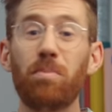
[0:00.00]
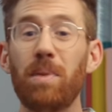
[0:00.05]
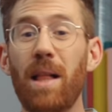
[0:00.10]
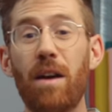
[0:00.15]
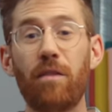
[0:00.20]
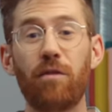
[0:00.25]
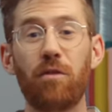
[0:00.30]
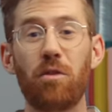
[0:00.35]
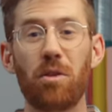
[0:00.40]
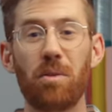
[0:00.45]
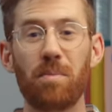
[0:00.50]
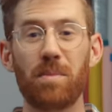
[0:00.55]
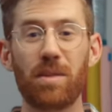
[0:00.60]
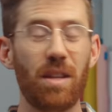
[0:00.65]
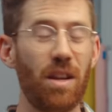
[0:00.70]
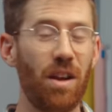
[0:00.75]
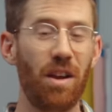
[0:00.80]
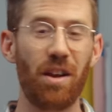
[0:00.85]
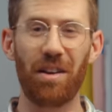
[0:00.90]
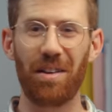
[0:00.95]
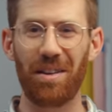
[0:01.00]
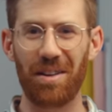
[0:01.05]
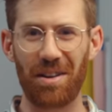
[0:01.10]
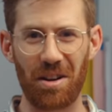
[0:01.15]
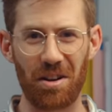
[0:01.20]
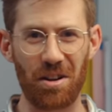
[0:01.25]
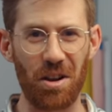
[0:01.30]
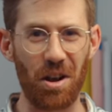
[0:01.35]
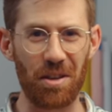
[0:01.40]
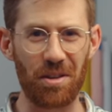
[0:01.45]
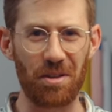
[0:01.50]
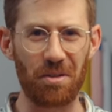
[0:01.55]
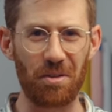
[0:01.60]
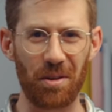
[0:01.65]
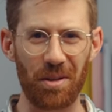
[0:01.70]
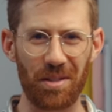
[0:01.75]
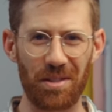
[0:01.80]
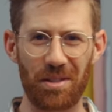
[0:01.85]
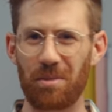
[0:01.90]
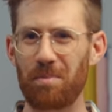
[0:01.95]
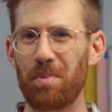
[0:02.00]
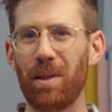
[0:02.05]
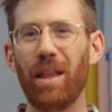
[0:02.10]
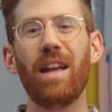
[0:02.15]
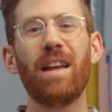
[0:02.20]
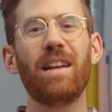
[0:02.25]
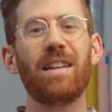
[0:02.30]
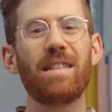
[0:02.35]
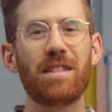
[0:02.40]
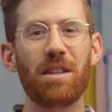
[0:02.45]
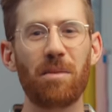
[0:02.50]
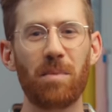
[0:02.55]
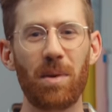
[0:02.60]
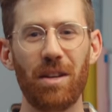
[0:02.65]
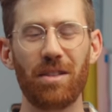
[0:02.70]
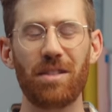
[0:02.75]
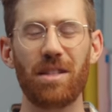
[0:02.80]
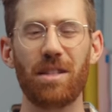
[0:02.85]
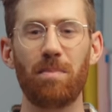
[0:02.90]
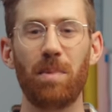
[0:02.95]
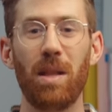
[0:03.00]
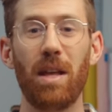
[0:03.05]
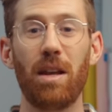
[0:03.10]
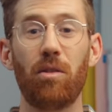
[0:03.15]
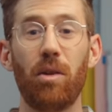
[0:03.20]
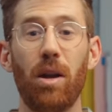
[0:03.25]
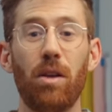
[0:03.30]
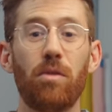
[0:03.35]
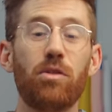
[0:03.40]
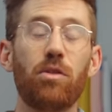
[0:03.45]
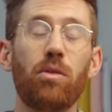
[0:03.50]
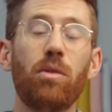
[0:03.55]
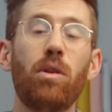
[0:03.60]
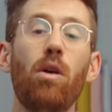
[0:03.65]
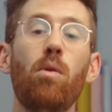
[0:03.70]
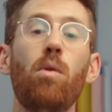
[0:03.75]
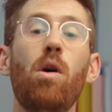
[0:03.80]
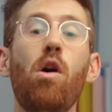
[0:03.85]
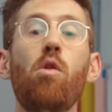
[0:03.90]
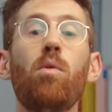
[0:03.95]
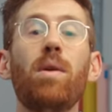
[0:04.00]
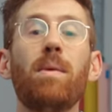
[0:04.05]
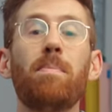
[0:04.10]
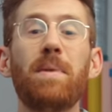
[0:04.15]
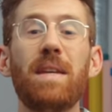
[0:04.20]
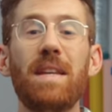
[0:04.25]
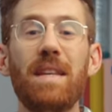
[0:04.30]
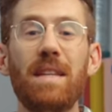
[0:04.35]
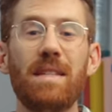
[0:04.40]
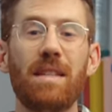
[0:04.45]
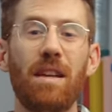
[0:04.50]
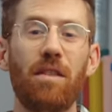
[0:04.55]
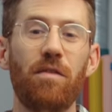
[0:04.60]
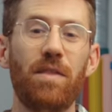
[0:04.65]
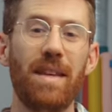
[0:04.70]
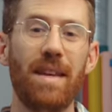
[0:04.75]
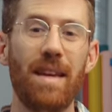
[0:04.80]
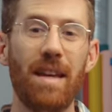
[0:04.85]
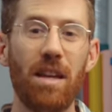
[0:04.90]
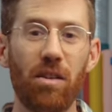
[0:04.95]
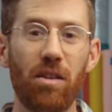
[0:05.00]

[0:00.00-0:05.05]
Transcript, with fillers: platforms are not yours. You're playing in someone else's playground, so go own a piece of the